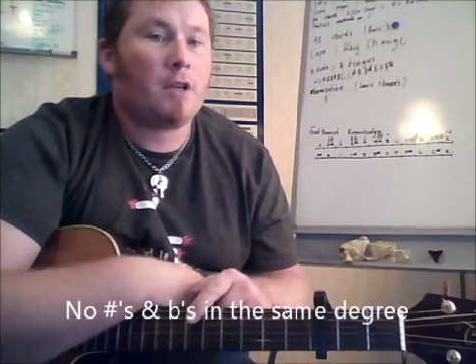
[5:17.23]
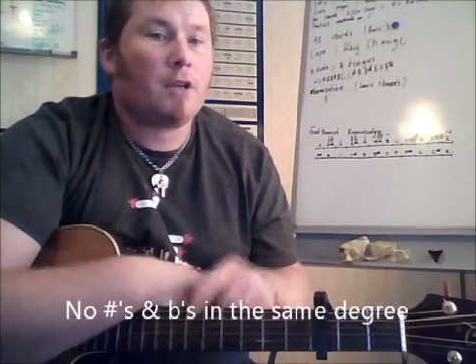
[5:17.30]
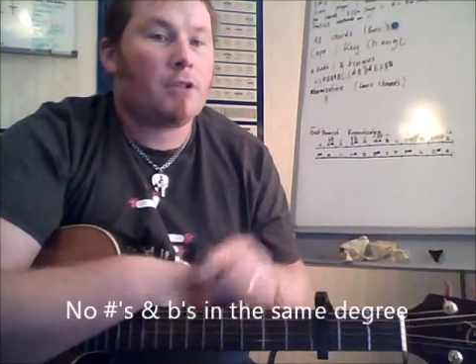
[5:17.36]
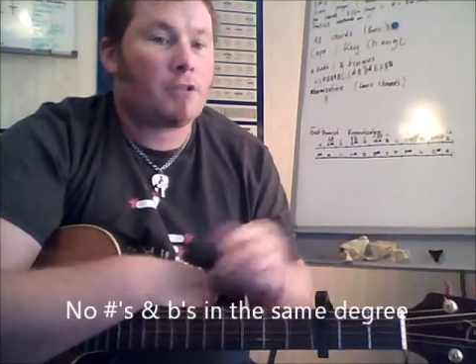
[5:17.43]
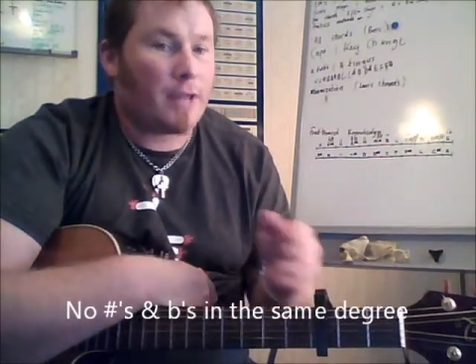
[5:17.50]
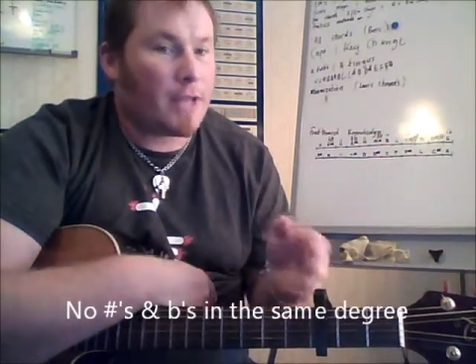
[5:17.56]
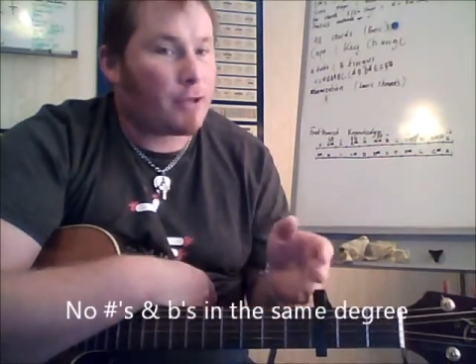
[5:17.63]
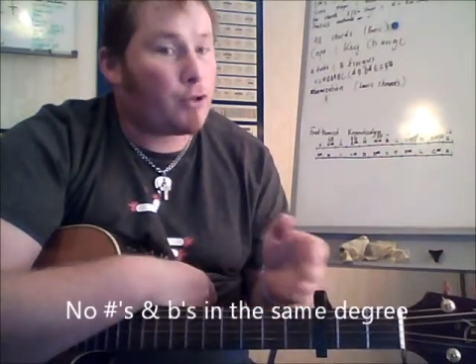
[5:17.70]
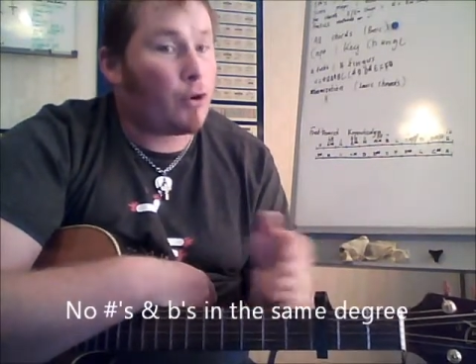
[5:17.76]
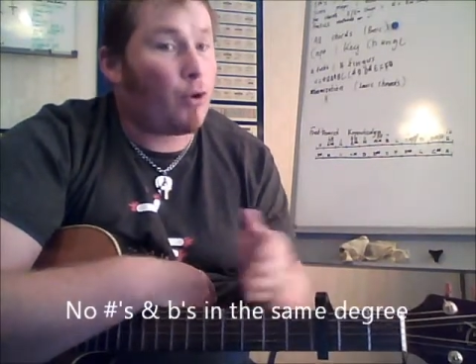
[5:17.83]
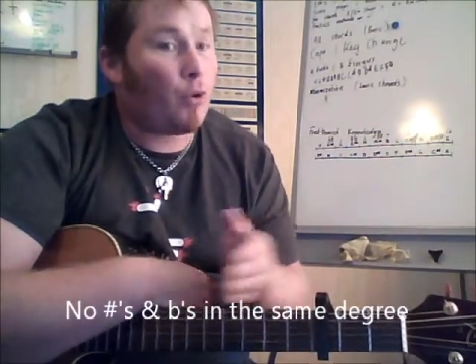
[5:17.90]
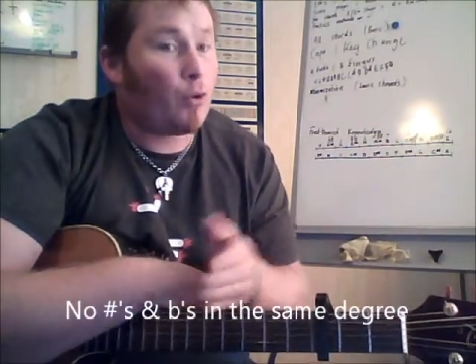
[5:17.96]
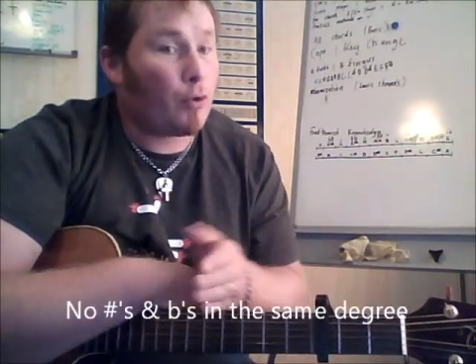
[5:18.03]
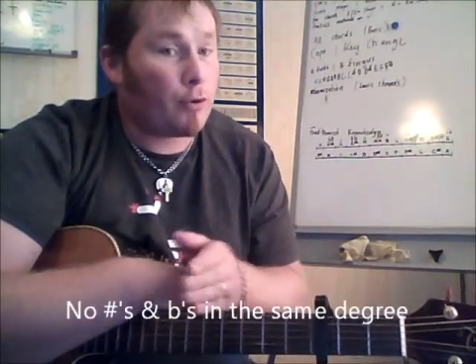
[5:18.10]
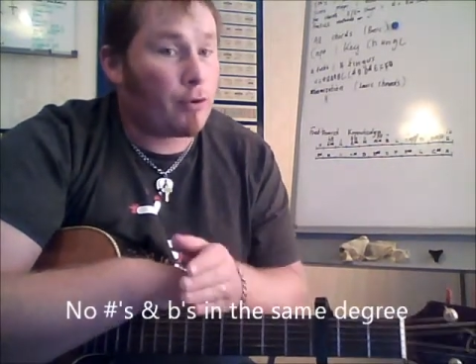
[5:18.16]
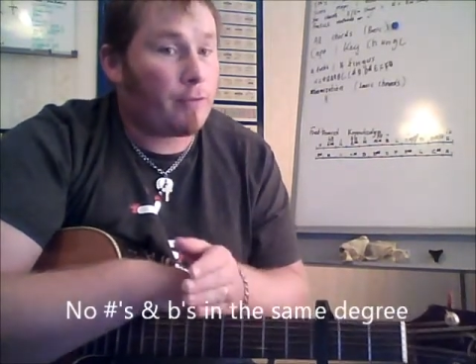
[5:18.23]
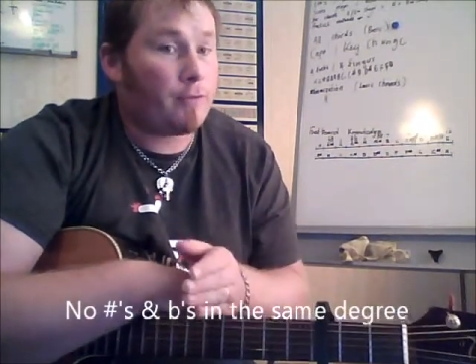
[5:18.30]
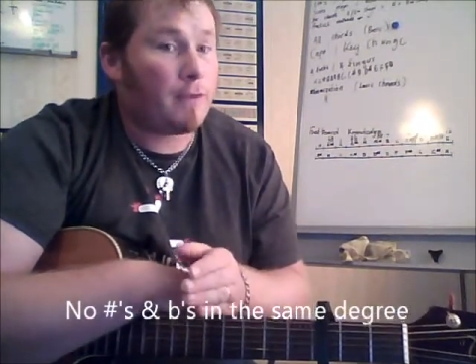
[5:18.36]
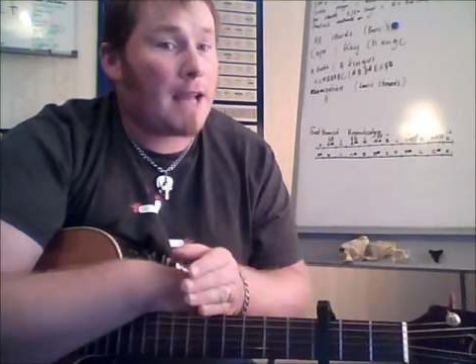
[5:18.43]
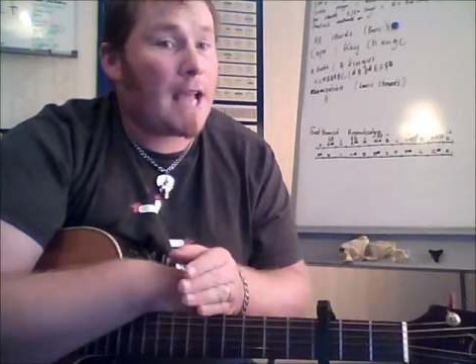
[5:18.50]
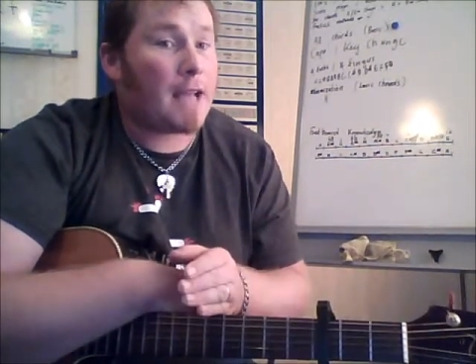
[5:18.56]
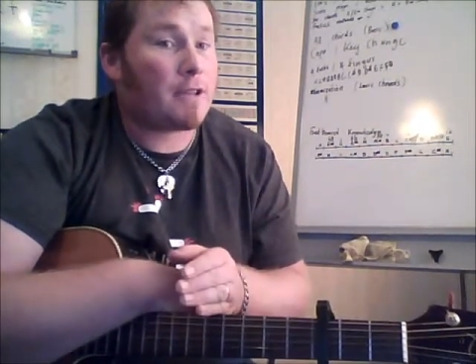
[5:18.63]
So that's your order of
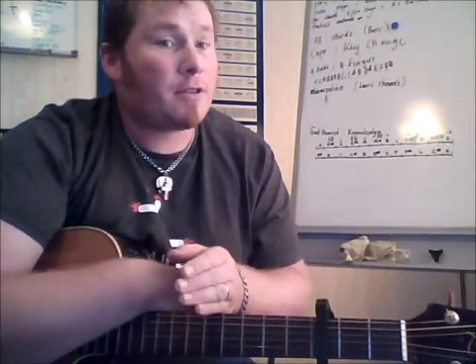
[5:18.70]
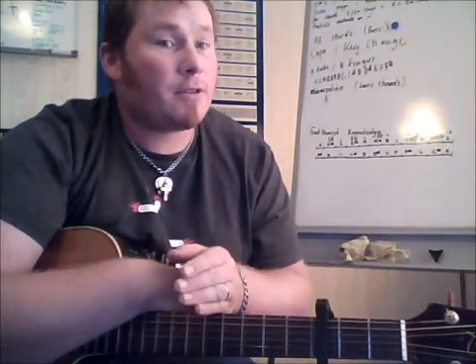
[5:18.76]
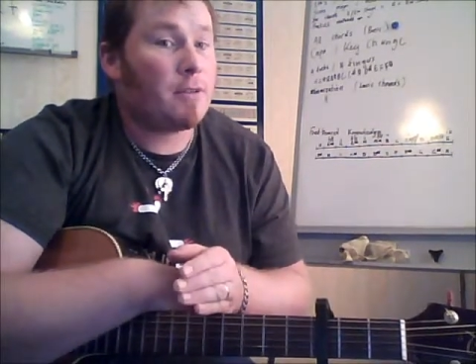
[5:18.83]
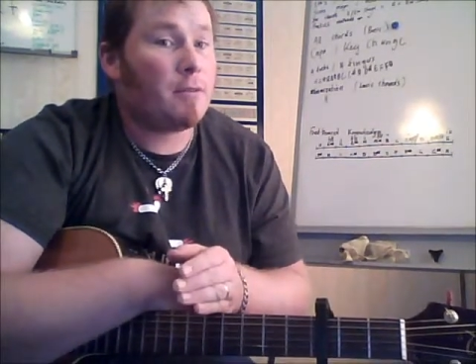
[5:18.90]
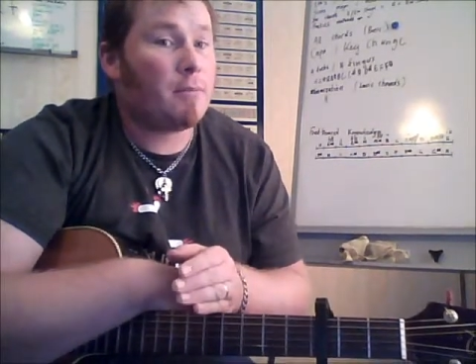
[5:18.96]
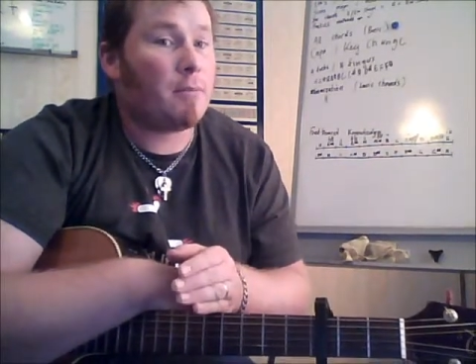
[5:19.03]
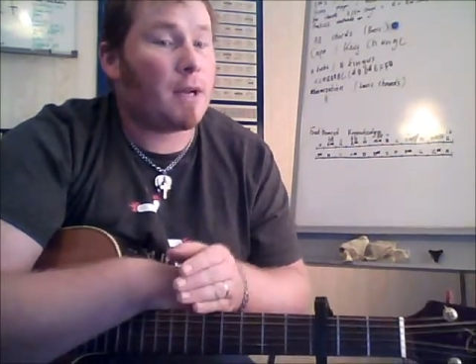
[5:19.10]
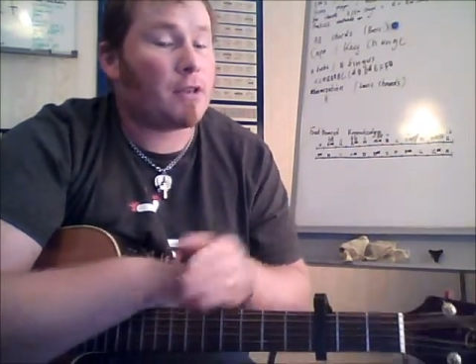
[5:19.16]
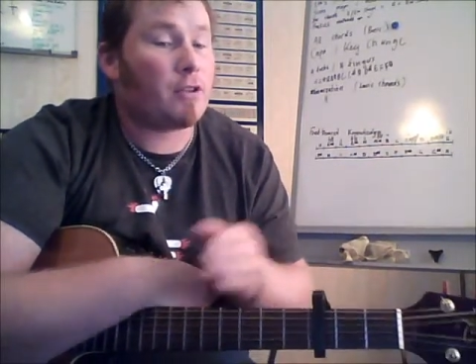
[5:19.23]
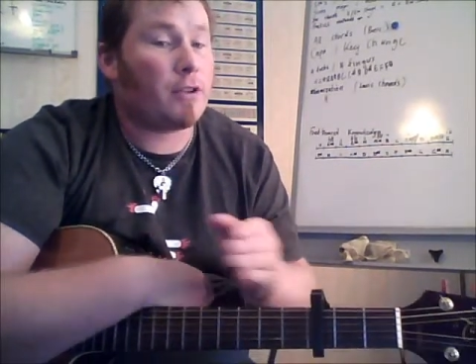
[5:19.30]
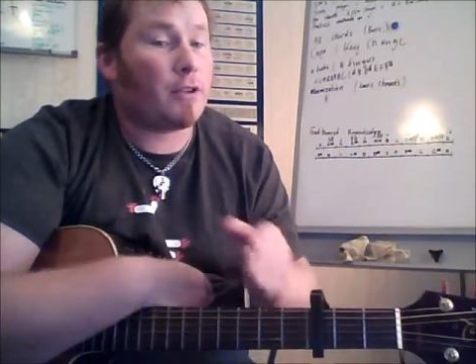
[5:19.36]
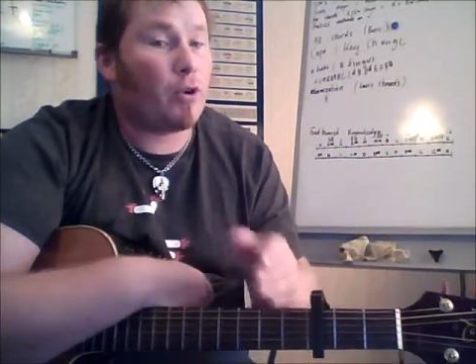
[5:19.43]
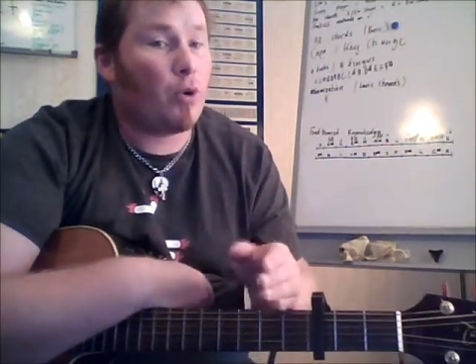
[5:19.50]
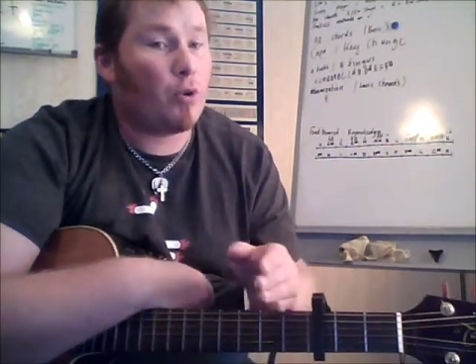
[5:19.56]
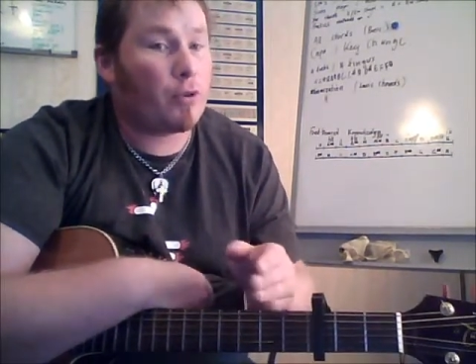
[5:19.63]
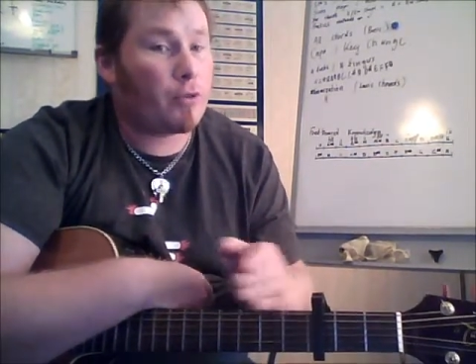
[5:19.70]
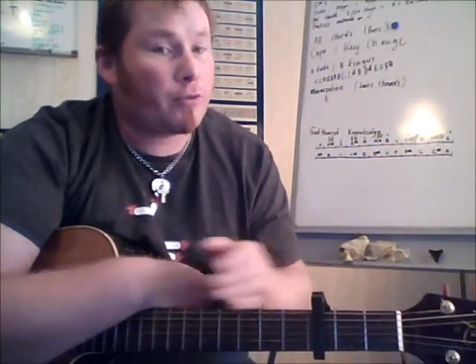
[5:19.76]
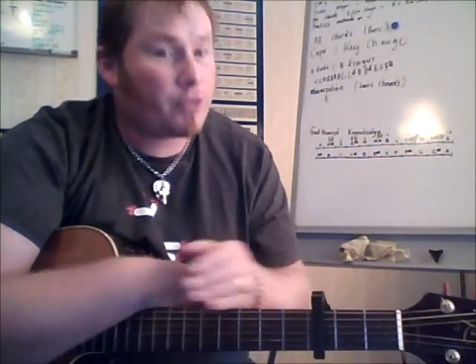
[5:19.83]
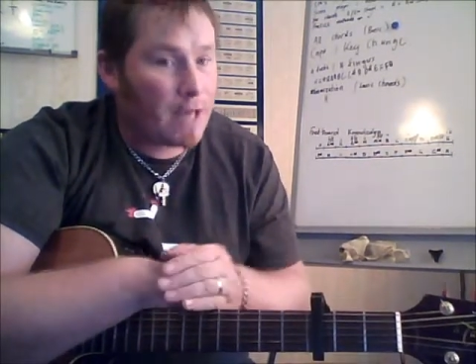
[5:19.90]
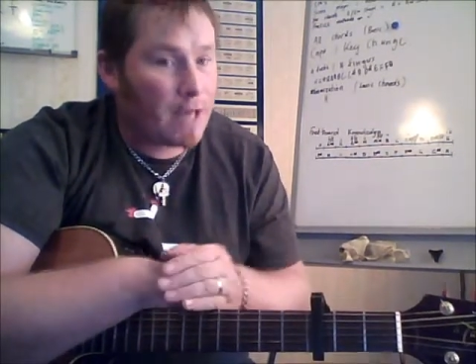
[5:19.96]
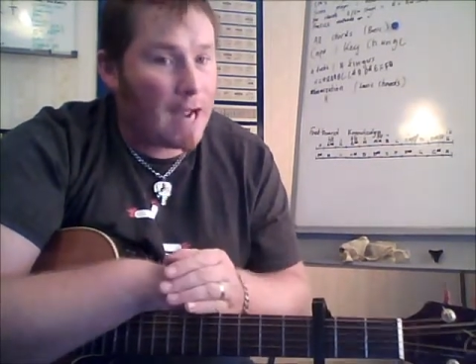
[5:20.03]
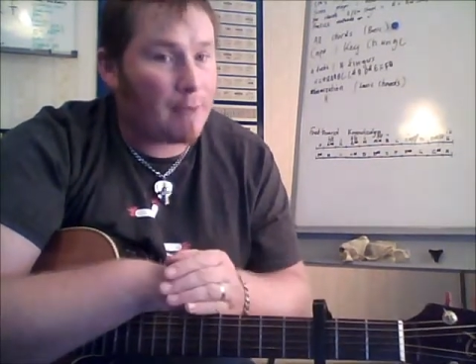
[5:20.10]
flats, much like the order of
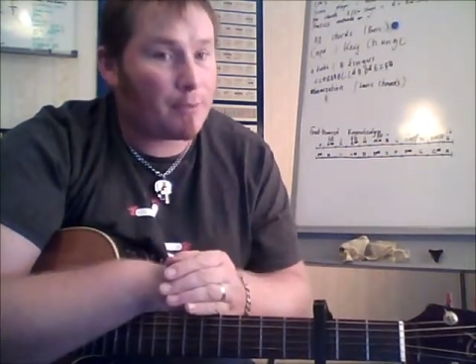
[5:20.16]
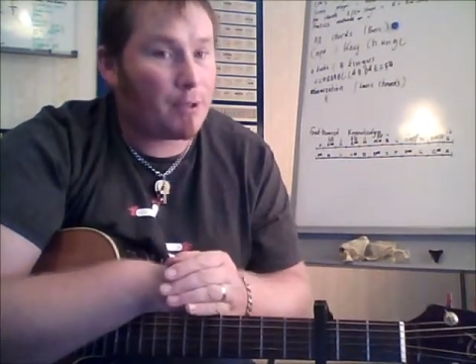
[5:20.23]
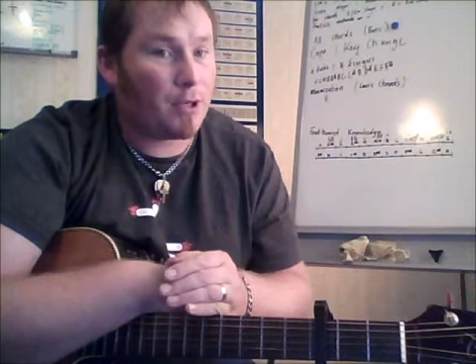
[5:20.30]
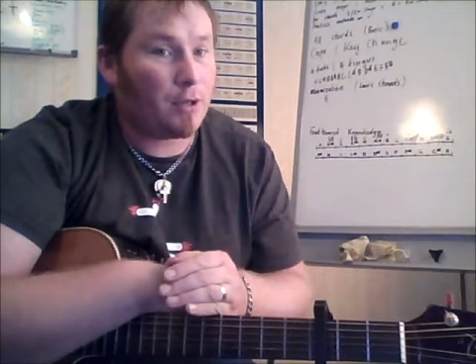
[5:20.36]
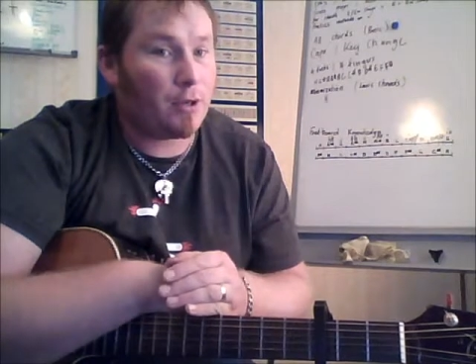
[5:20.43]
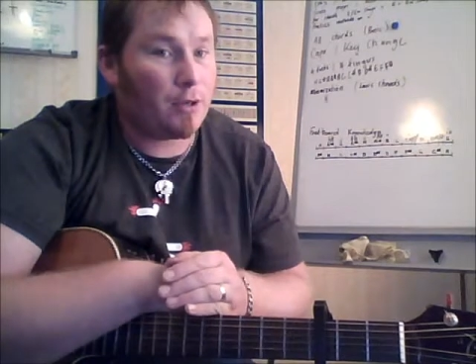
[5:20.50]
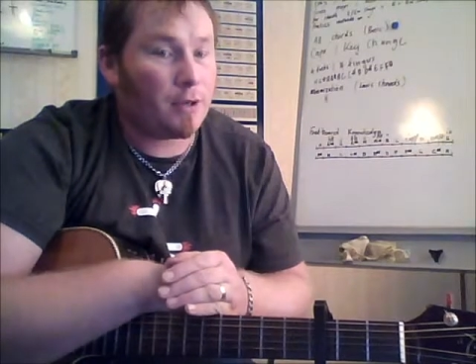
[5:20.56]
sharps you learned.